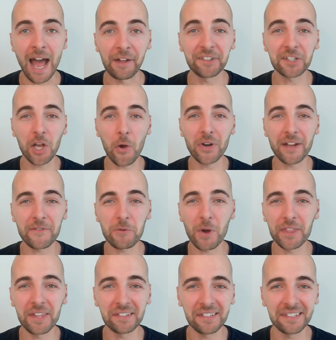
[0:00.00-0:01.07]
How's it going,
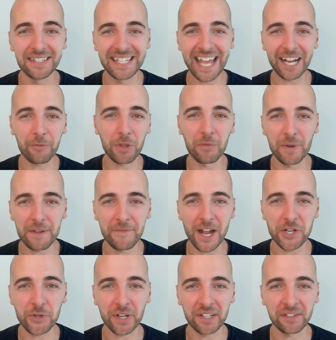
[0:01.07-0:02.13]
everyone? This is Nick with
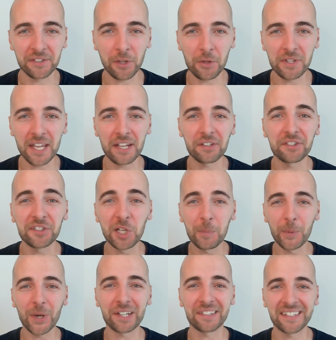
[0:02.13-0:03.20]
ReVenture Consulting.
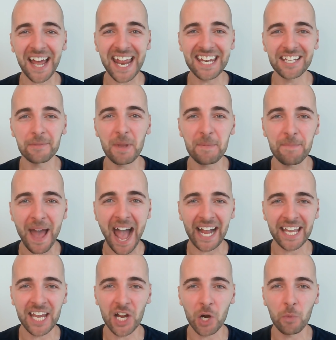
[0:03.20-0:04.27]
Super excited to be
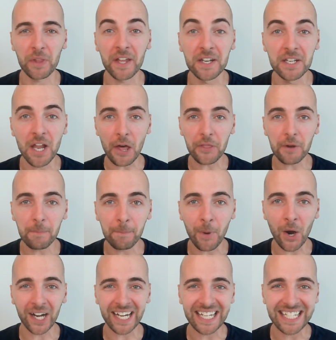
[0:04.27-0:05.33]
back here with another
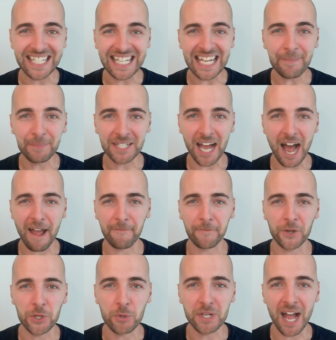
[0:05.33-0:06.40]
market deep dive
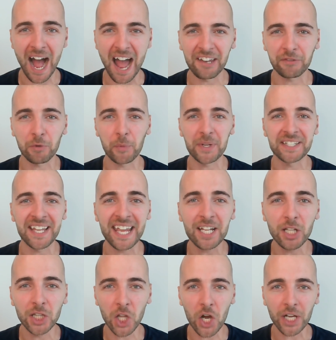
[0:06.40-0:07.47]
for you guys, where we
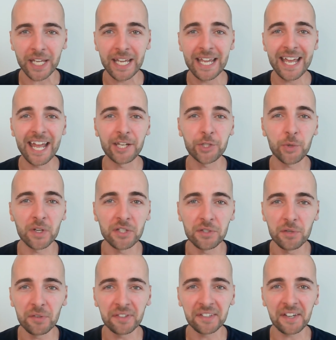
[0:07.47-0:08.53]
take a look into a
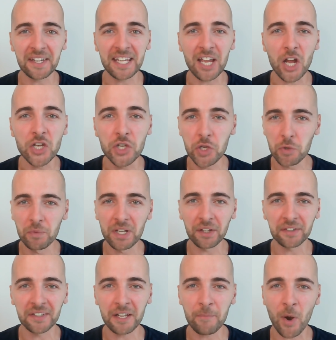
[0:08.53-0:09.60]
new city, a new real
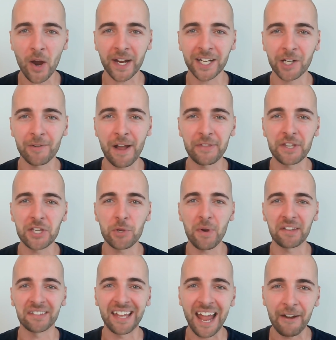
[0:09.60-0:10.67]
estate market around the
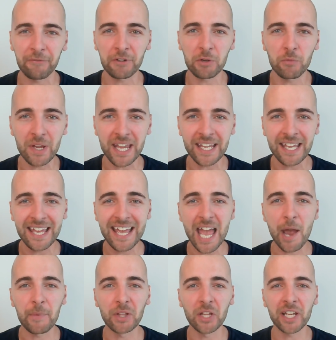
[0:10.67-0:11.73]
US every week,
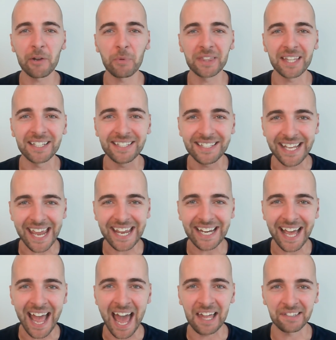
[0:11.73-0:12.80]
and we look at what the
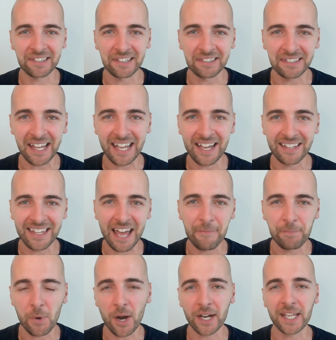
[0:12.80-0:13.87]
data has to say on
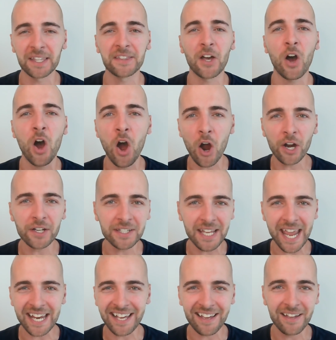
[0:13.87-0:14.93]
that market, the hard
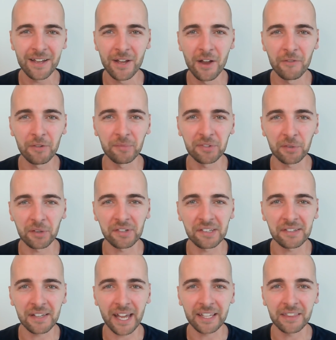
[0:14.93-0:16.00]
data from
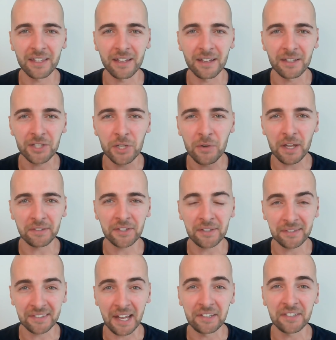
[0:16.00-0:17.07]
sources like the US
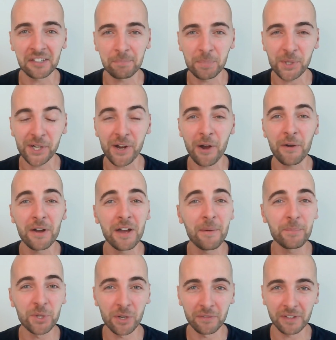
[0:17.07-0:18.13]
Census Bureau,
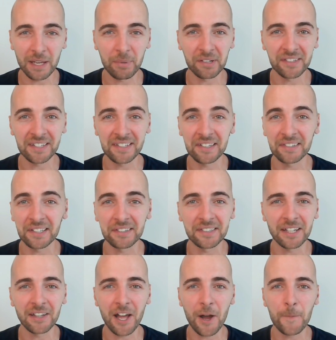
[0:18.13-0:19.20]
Bureau of Labor Statistics,
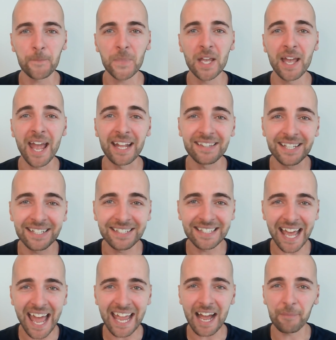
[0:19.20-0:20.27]
Zillow. And
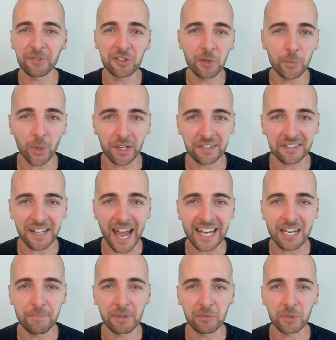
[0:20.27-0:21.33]
today I'm super
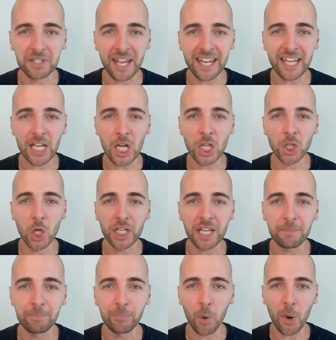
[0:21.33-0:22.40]
excited because we're taking a look
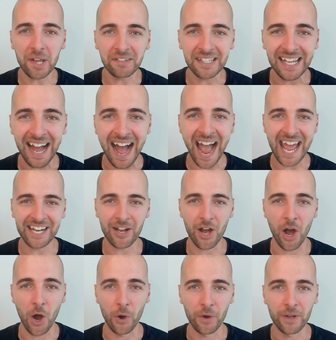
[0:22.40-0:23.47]
at Boise,
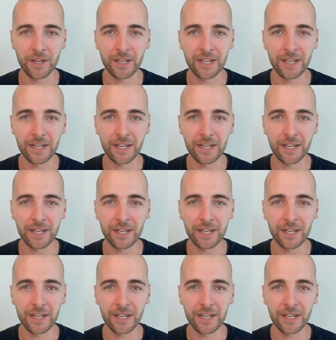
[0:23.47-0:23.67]
Idaho.